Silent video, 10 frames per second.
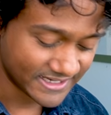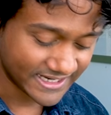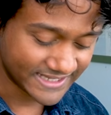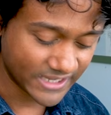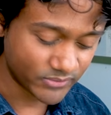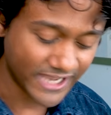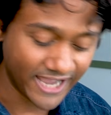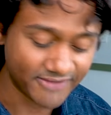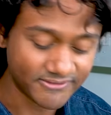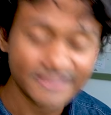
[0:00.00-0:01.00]
And then we
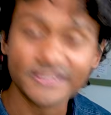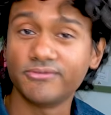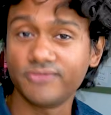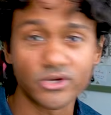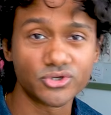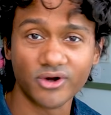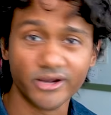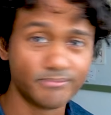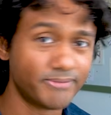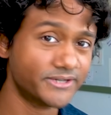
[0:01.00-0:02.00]
have the figure
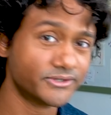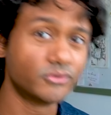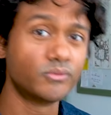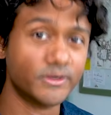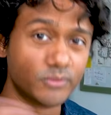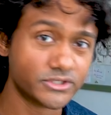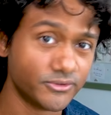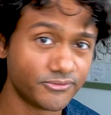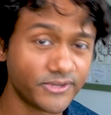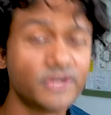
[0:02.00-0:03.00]
drawing bundle where we'll
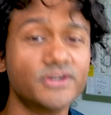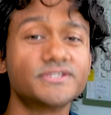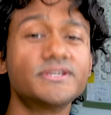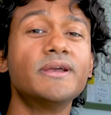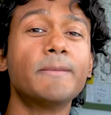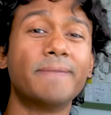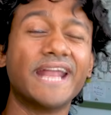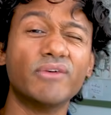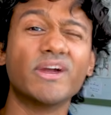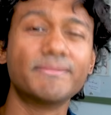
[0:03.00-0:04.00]
do figures. But
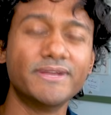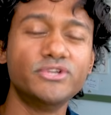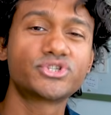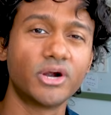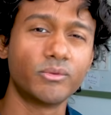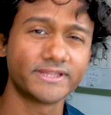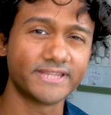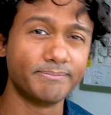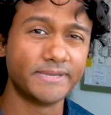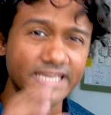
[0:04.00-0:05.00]
I recommend you start with
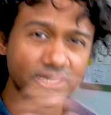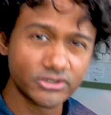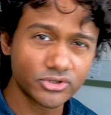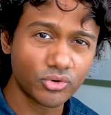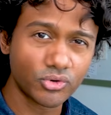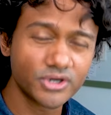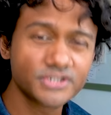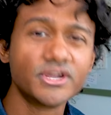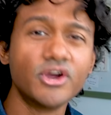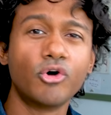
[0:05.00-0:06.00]
the beginner
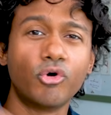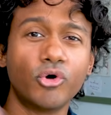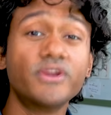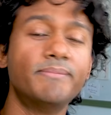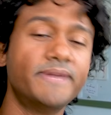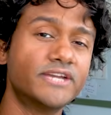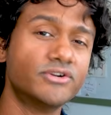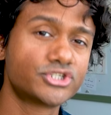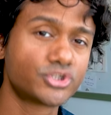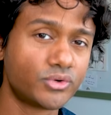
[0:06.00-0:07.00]
course or the
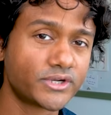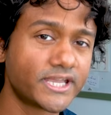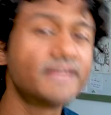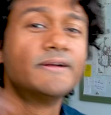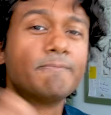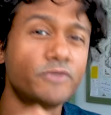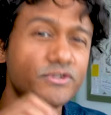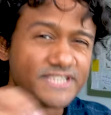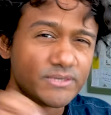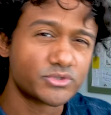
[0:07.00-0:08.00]
beginner's toolkit. You can
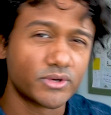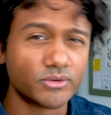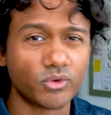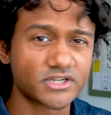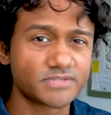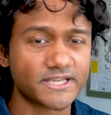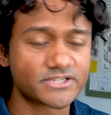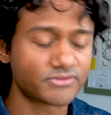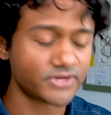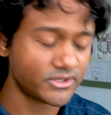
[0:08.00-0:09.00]
see which one works
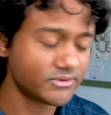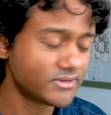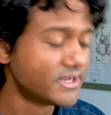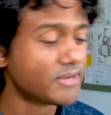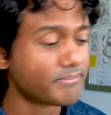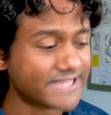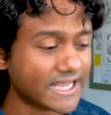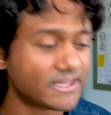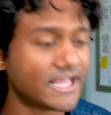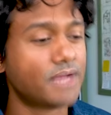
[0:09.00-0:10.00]
best for you, but
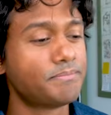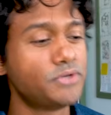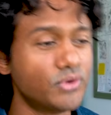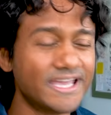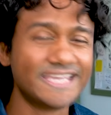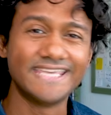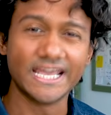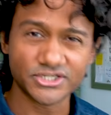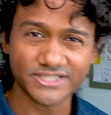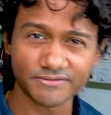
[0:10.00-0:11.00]
that'll help you
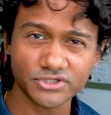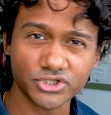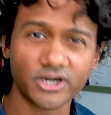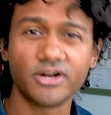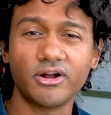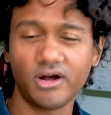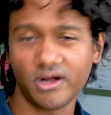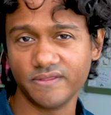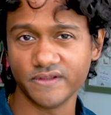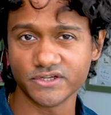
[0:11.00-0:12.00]
get yourself started
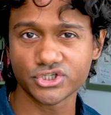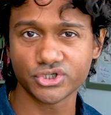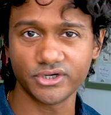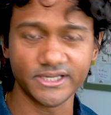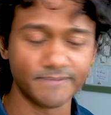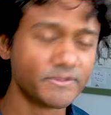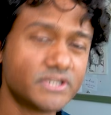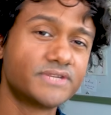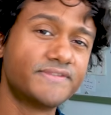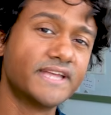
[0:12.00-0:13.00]
on this journey.
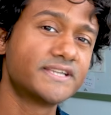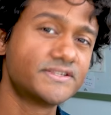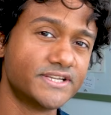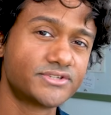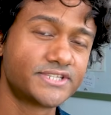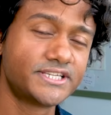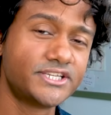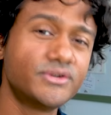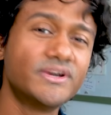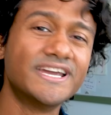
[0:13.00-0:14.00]
So if that sounds interesting to
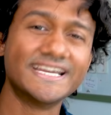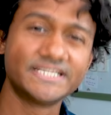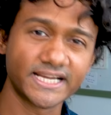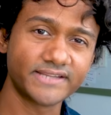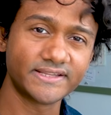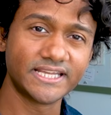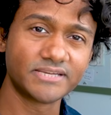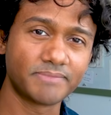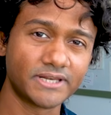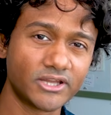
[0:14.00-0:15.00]
you, check out the
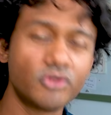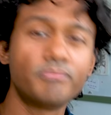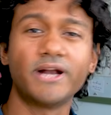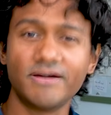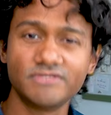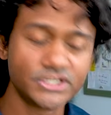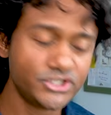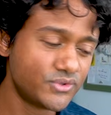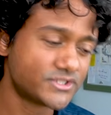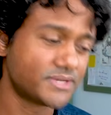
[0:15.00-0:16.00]
link below, but obviously
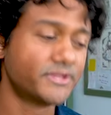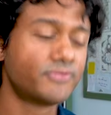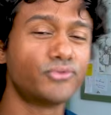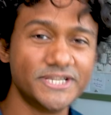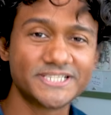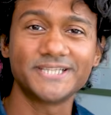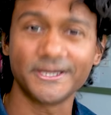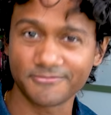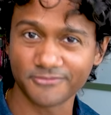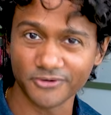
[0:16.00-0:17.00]
use some of the free
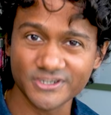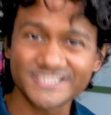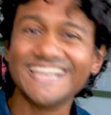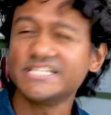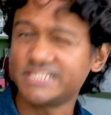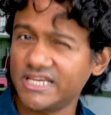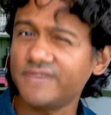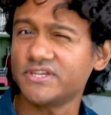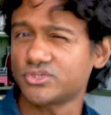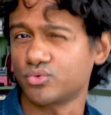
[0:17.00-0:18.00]
stuff first. See
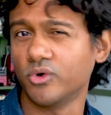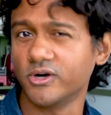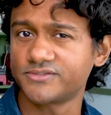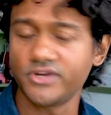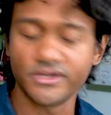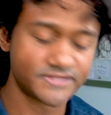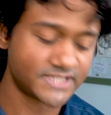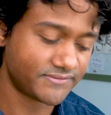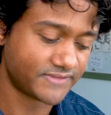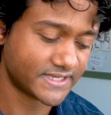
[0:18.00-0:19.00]
if this works for you,
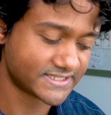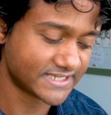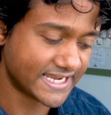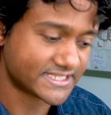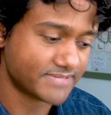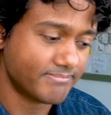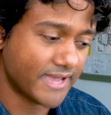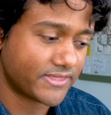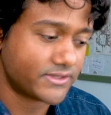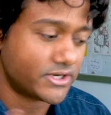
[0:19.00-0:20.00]
see if this is a
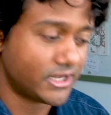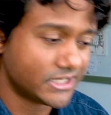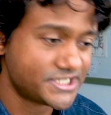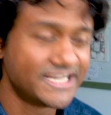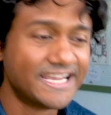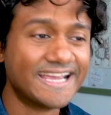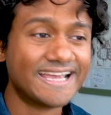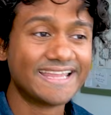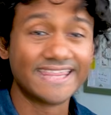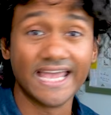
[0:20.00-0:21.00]
methodology
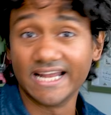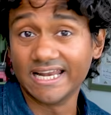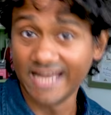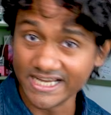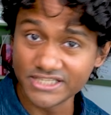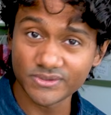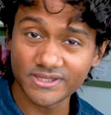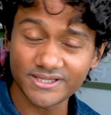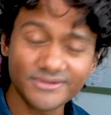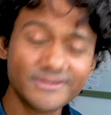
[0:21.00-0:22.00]
that aligns
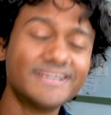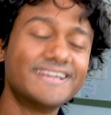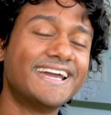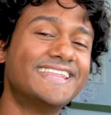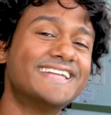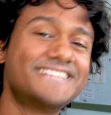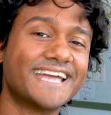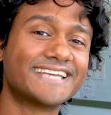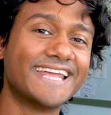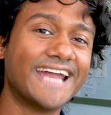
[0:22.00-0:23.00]
with you, and then
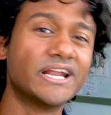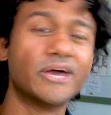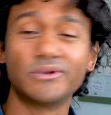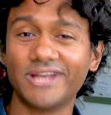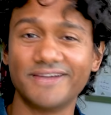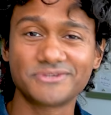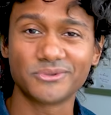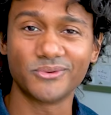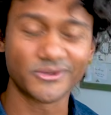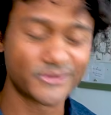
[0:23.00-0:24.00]
check that out. I would love to
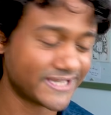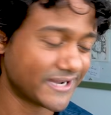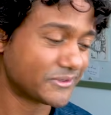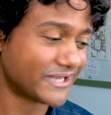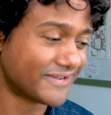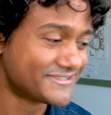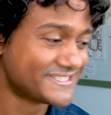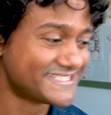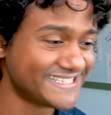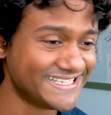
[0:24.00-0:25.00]
work with you. I would love to
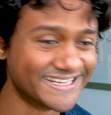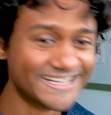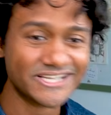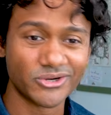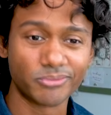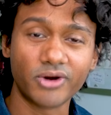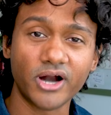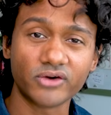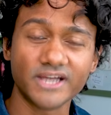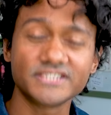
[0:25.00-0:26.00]
see your
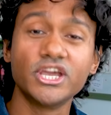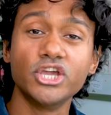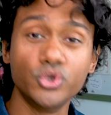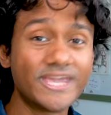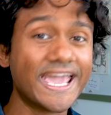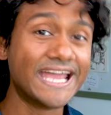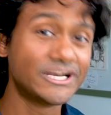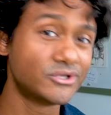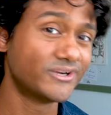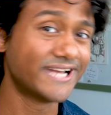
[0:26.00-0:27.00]
progress. You
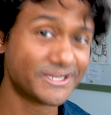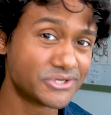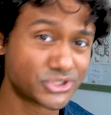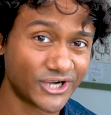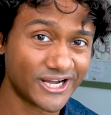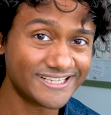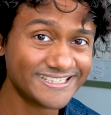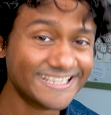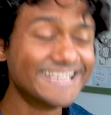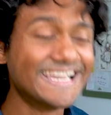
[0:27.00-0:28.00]
can learn how to draw.
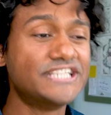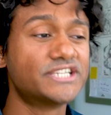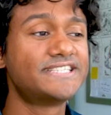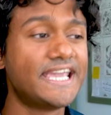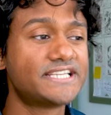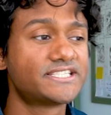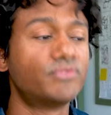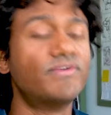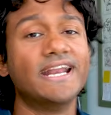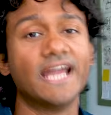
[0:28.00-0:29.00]
It just takes the
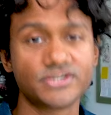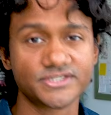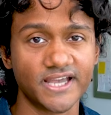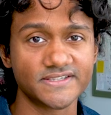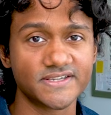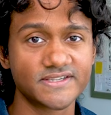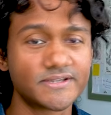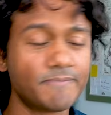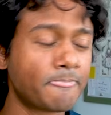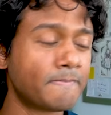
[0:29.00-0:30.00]
right exercises.
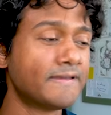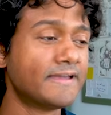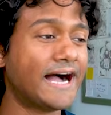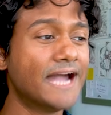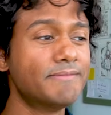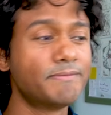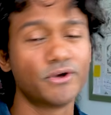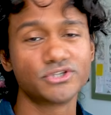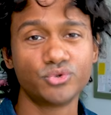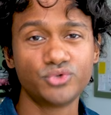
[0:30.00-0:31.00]
I'm a
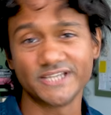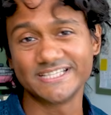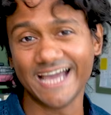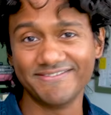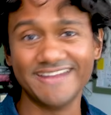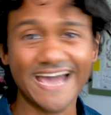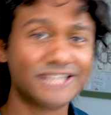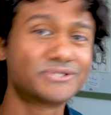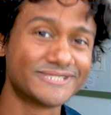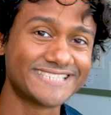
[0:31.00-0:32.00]
person who doesn't have
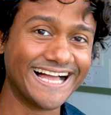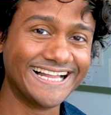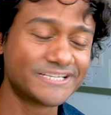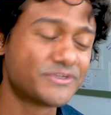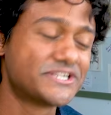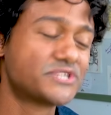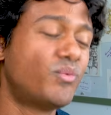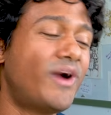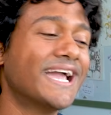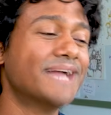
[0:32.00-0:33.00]
natural talent, which is
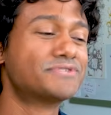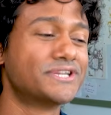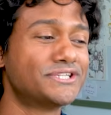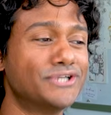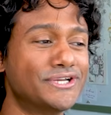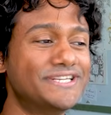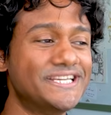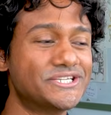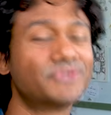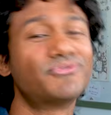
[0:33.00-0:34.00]
why I'm such a good
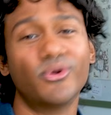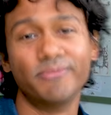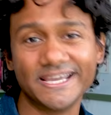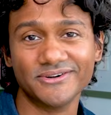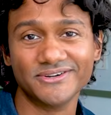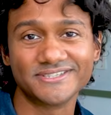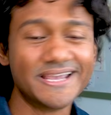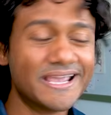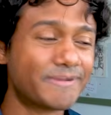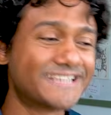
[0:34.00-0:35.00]
teacher for beginners,
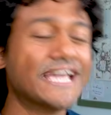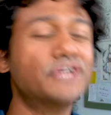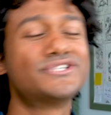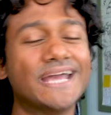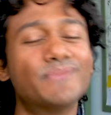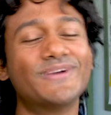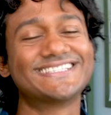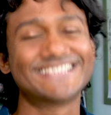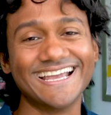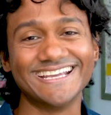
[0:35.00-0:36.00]
because I understand what
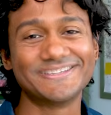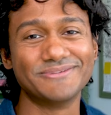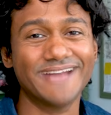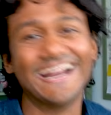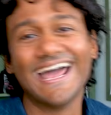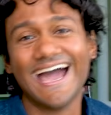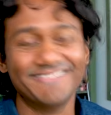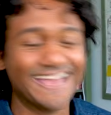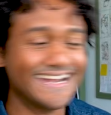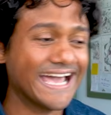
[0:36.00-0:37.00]
it's like to not have
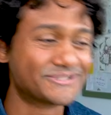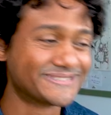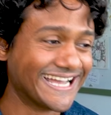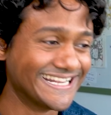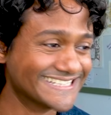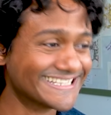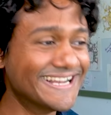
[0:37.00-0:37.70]
that natural talent.